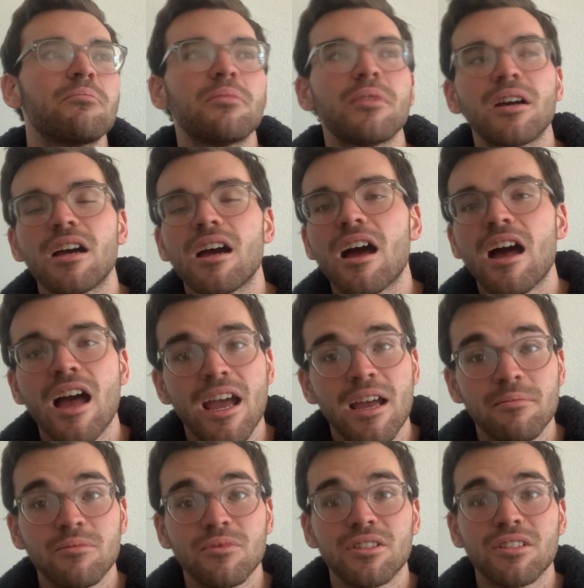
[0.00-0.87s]
but
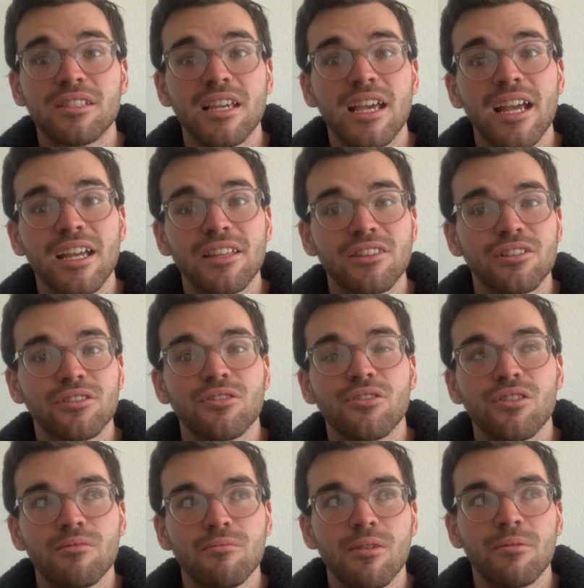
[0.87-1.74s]
I'm just saying at this
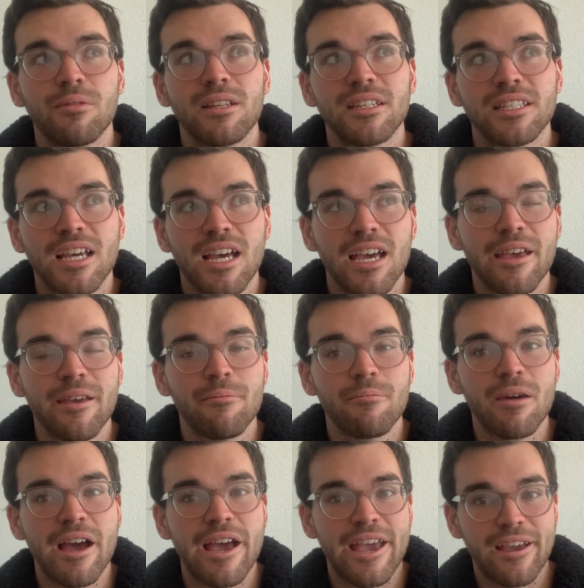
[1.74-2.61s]
current moment in
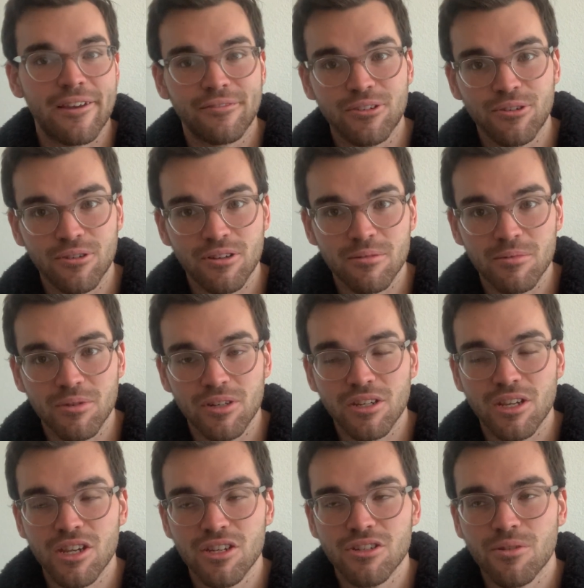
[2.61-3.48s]
time, I have no
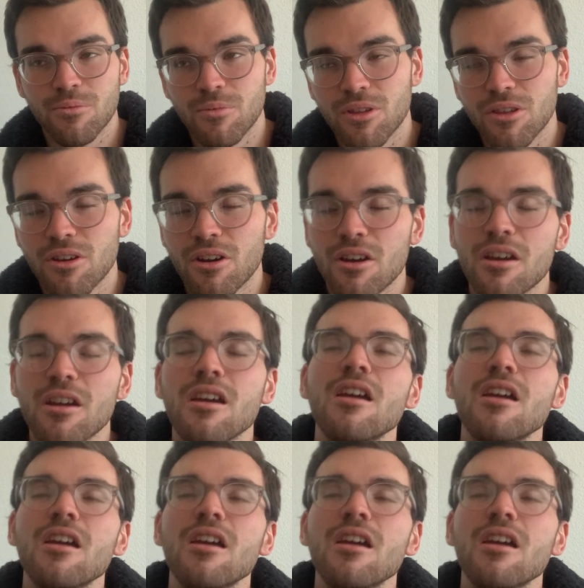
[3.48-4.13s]
communication with her.